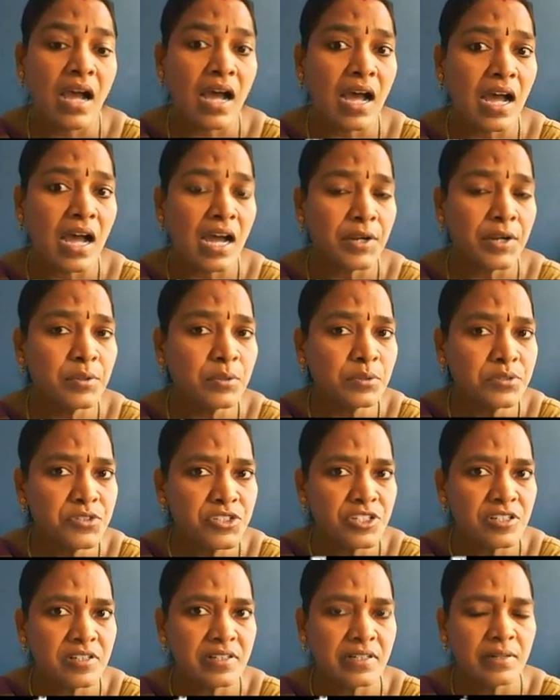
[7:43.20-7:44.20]
are you
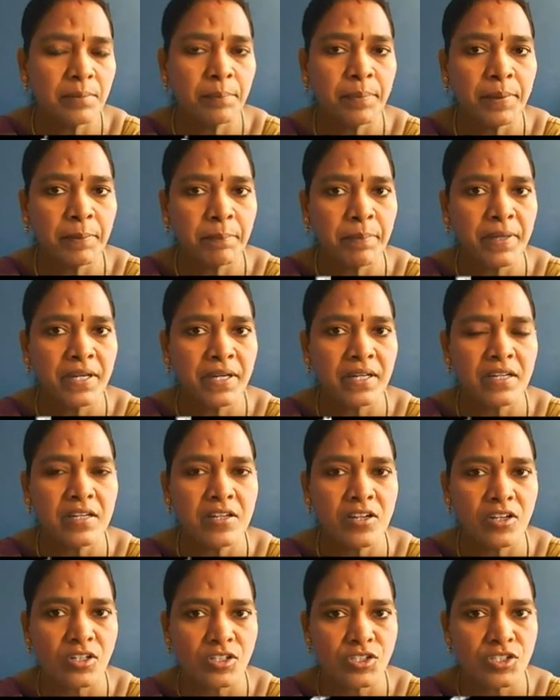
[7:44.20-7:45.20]
children
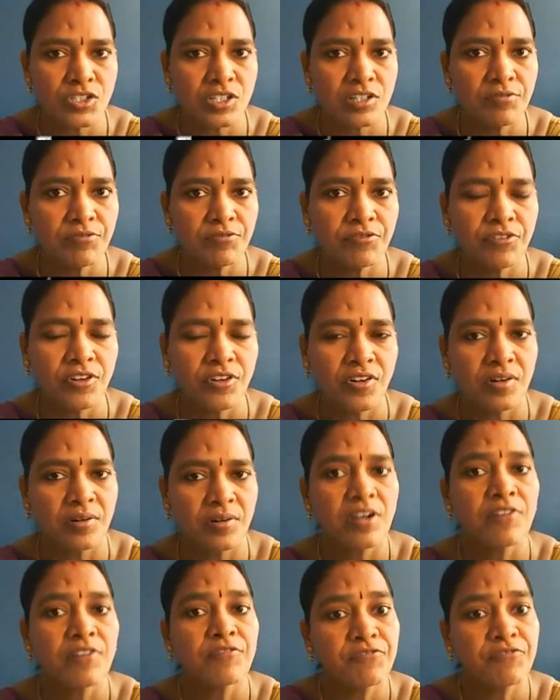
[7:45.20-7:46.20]
preparing yourself for
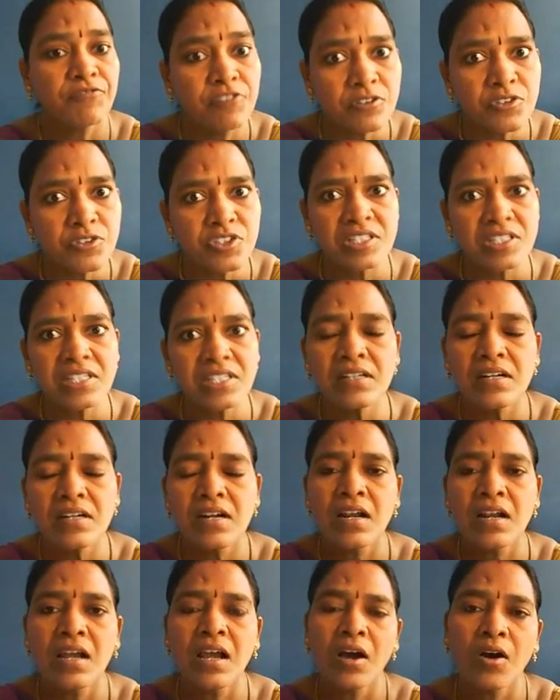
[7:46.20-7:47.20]
future,
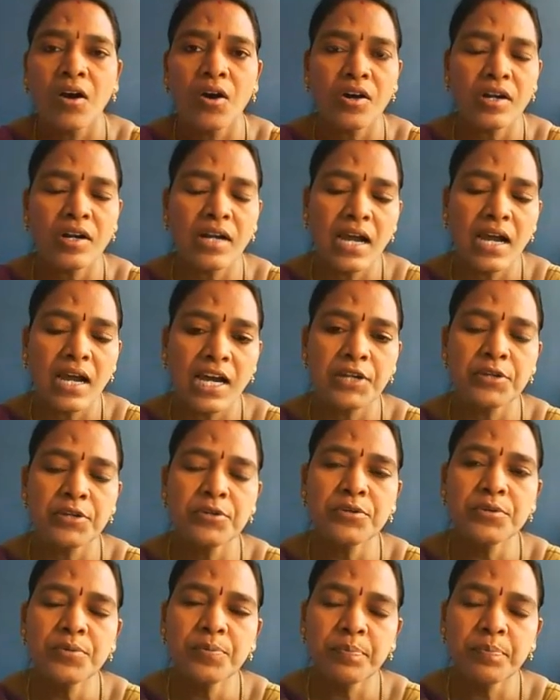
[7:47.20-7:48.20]
or are
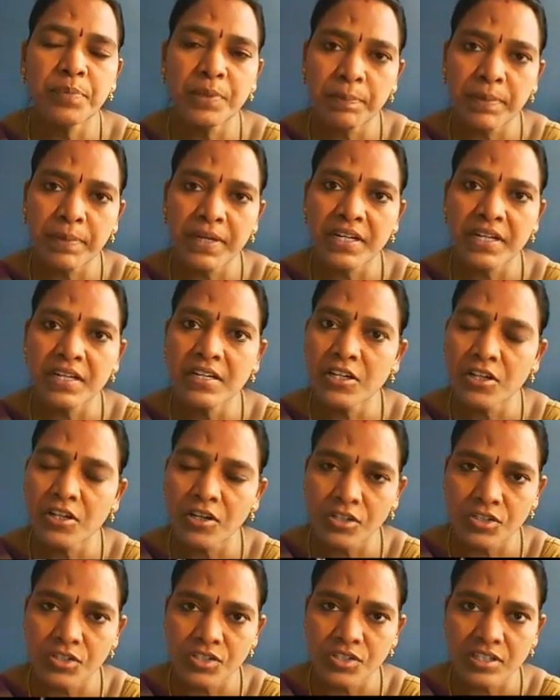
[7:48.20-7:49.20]
you preparing
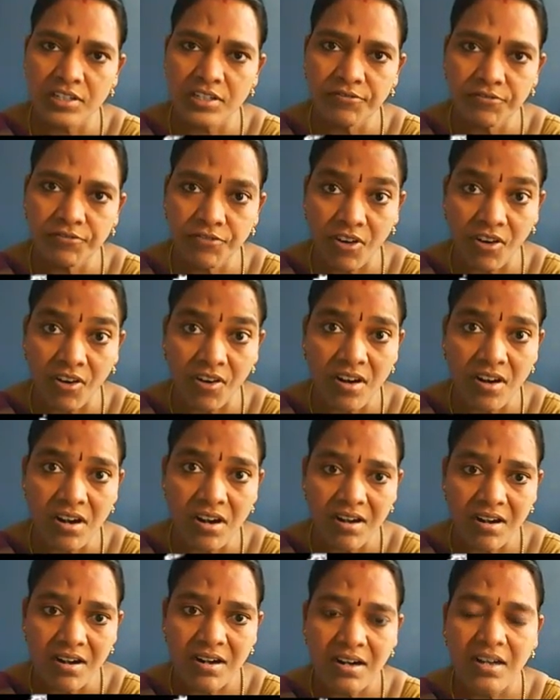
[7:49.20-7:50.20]
yourself for
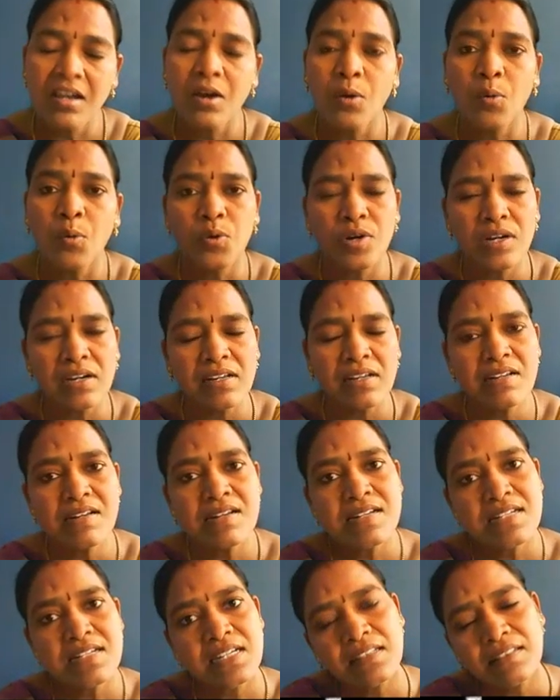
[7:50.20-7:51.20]
only
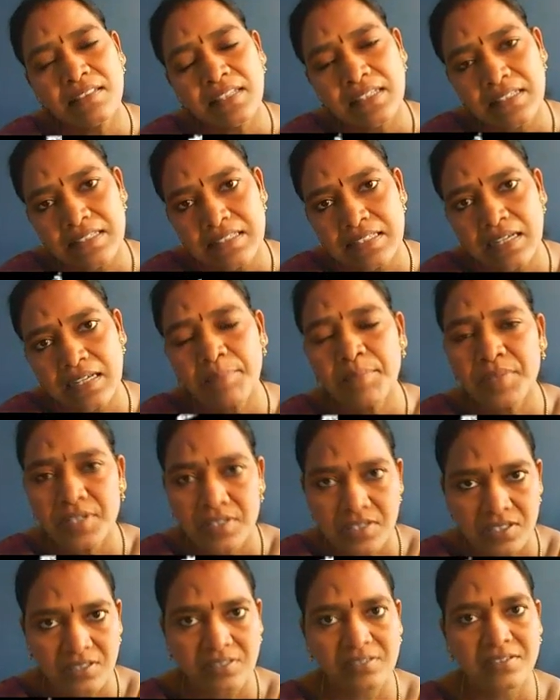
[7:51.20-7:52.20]
10th exam
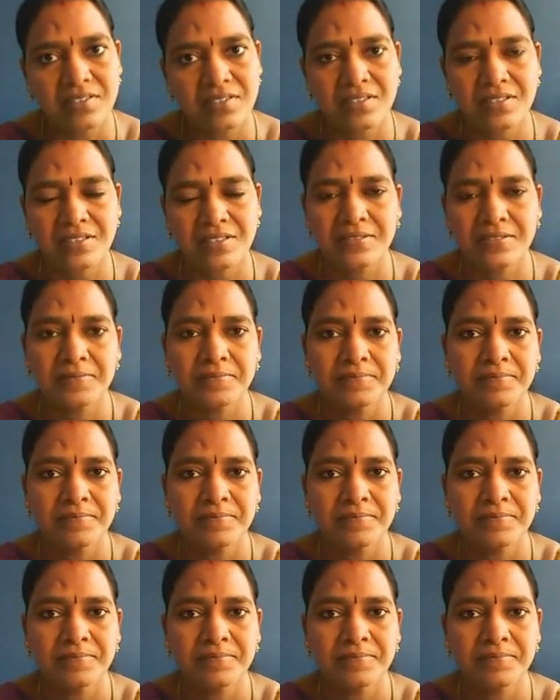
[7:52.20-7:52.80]
results?